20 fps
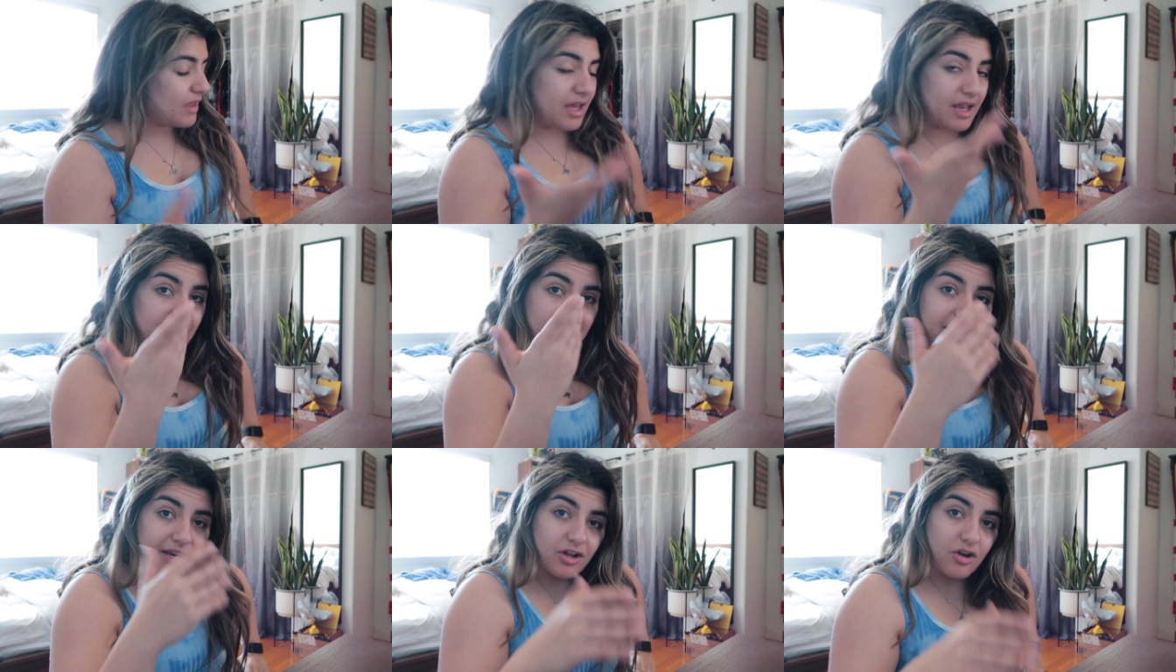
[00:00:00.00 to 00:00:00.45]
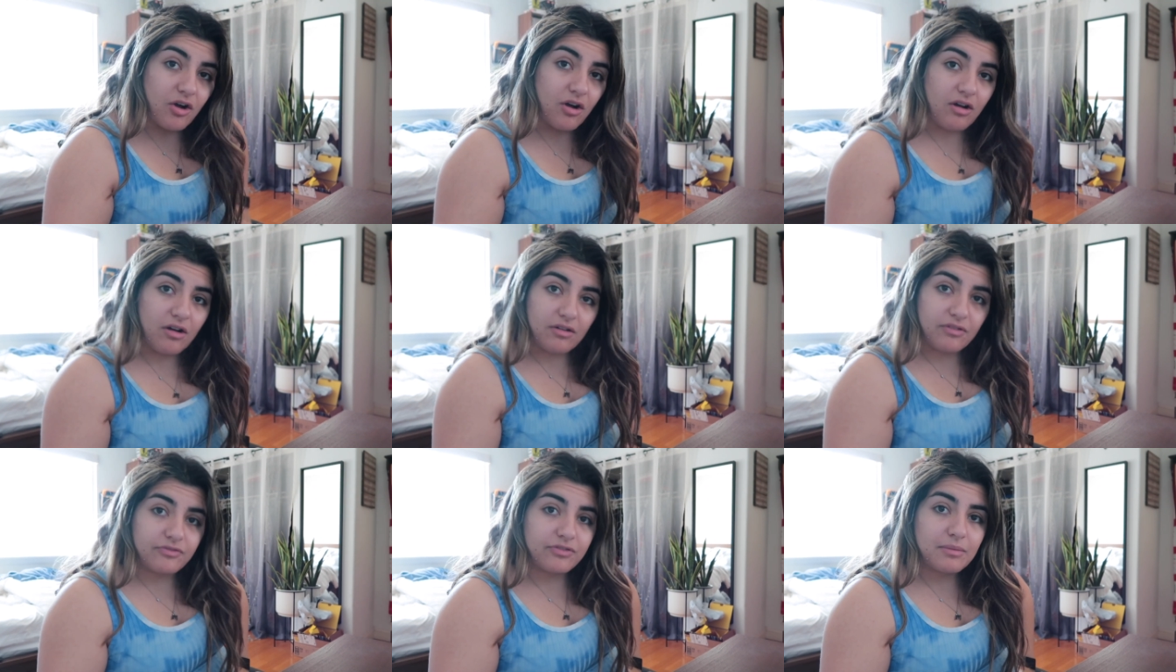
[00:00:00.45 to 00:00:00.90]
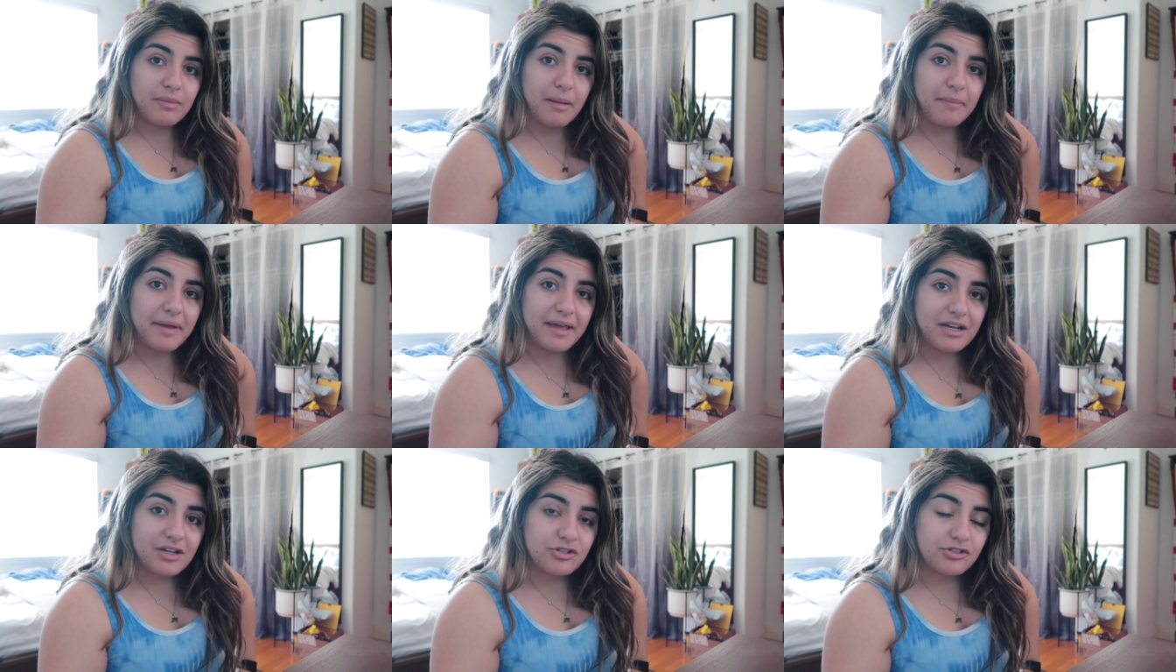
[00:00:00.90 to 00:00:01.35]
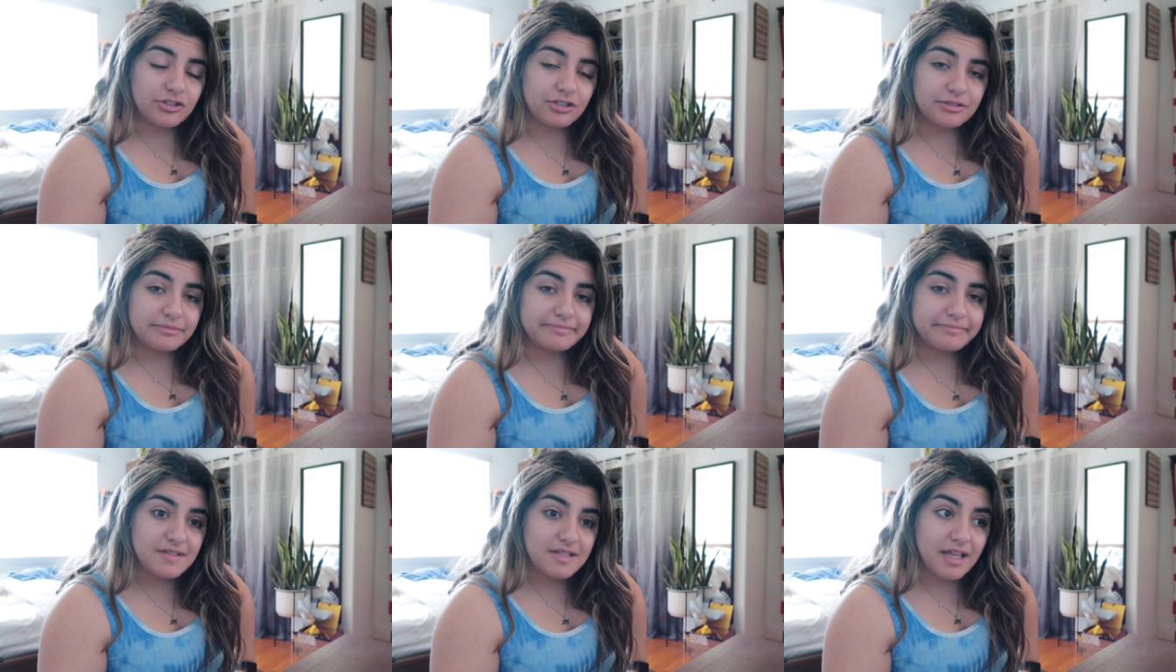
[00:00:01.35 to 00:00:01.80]
And I get a call from my
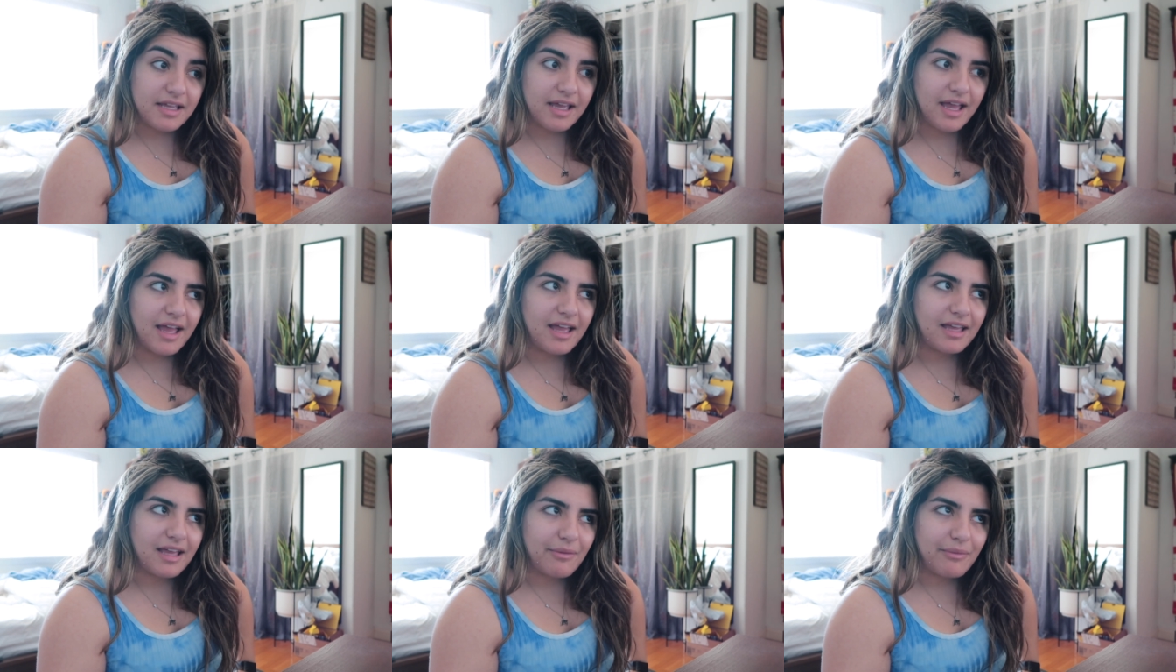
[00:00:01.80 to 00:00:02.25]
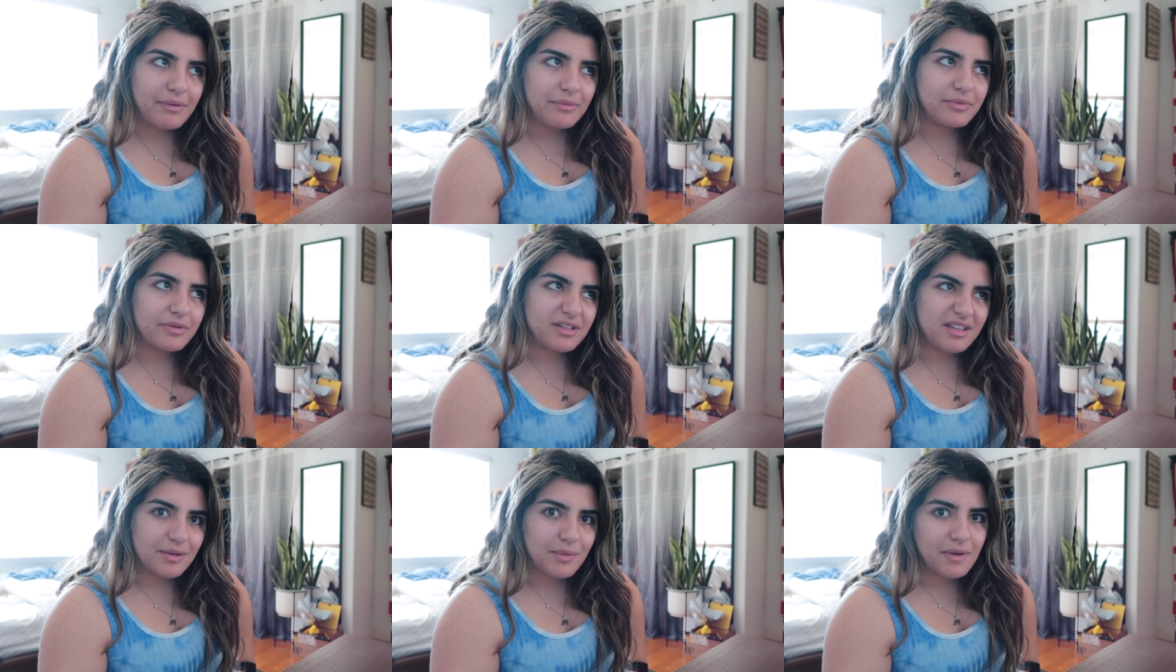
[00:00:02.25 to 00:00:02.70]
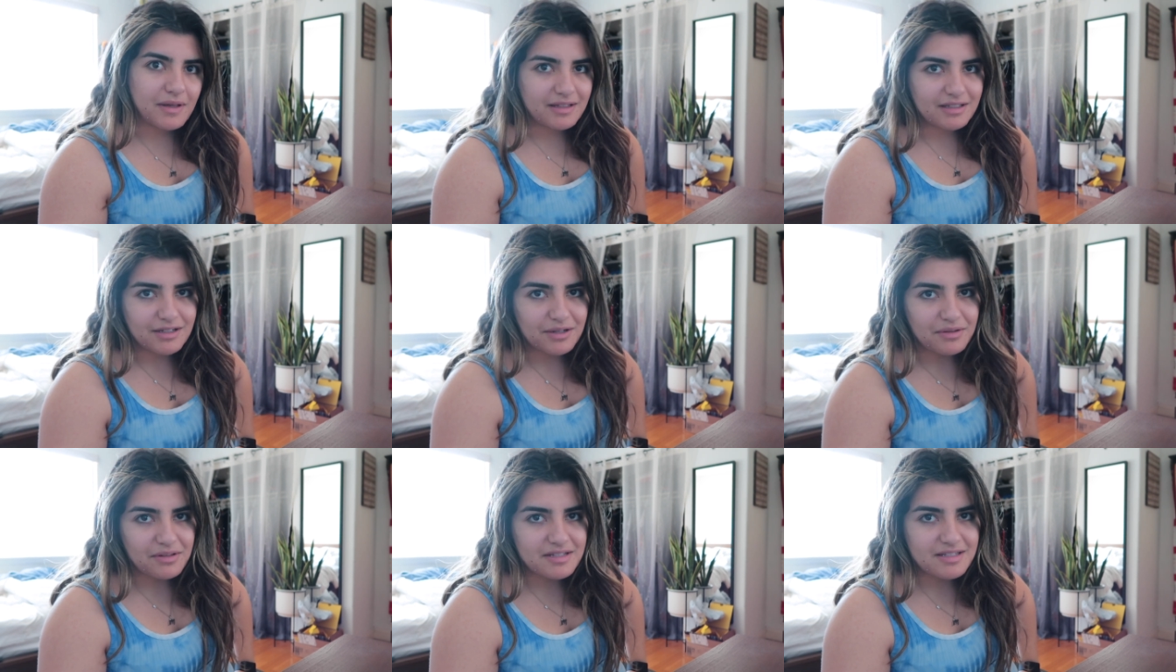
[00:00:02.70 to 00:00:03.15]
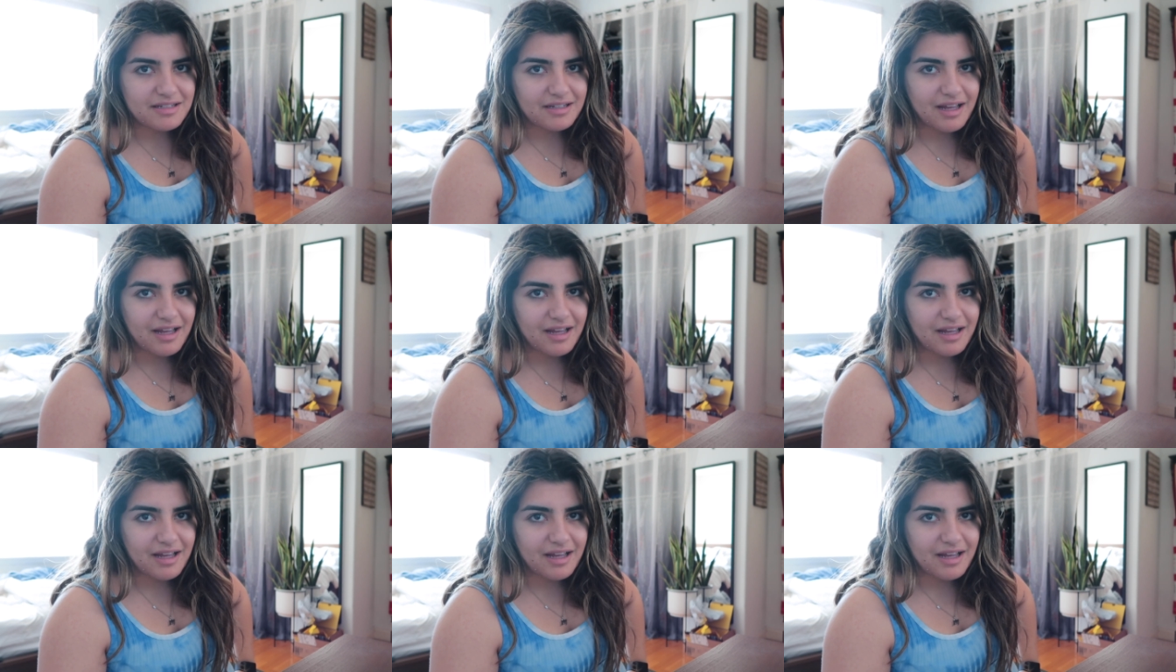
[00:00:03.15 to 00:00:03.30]
manager saying, hey, can we really quickly do this